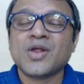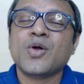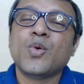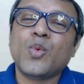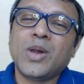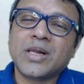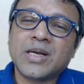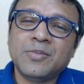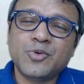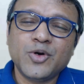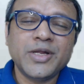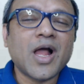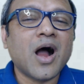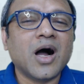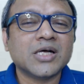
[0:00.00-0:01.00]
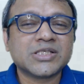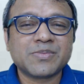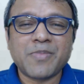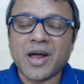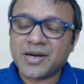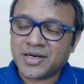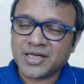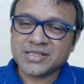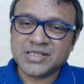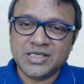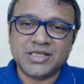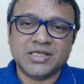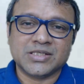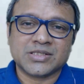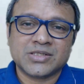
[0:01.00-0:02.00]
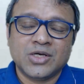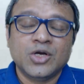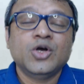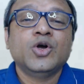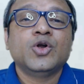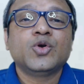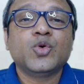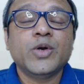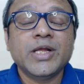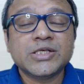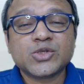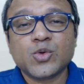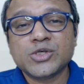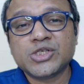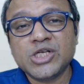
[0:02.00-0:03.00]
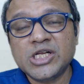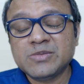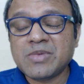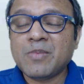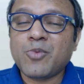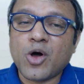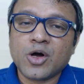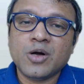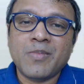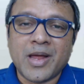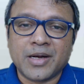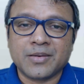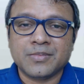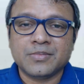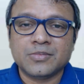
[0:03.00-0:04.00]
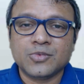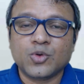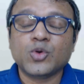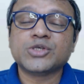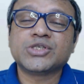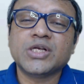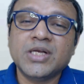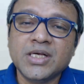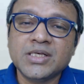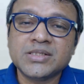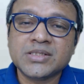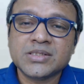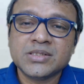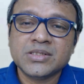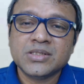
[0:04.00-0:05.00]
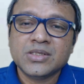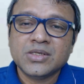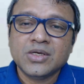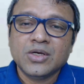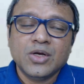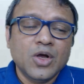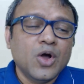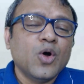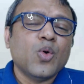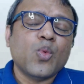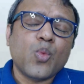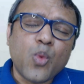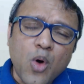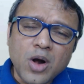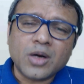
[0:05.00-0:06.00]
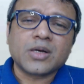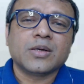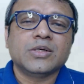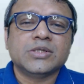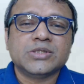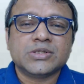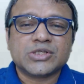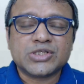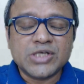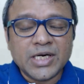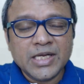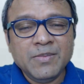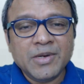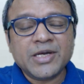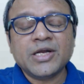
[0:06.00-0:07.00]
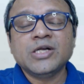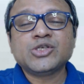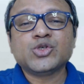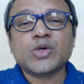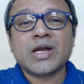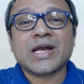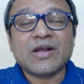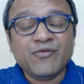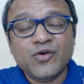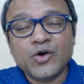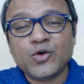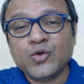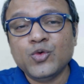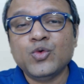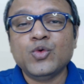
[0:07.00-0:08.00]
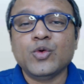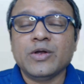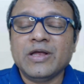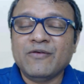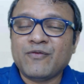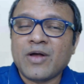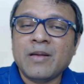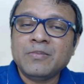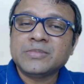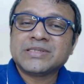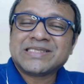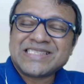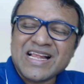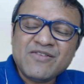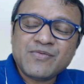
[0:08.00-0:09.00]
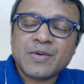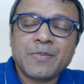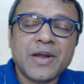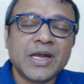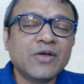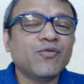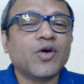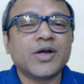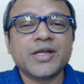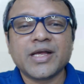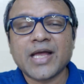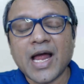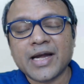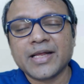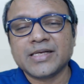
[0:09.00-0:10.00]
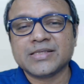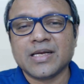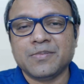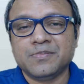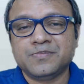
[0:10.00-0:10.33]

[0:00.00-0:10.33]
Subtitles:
Welcome to the AskPatrick series. Today's question is by Blogger Man. Question is, what study material should I refer to if I am self-preparing for the CAT exam?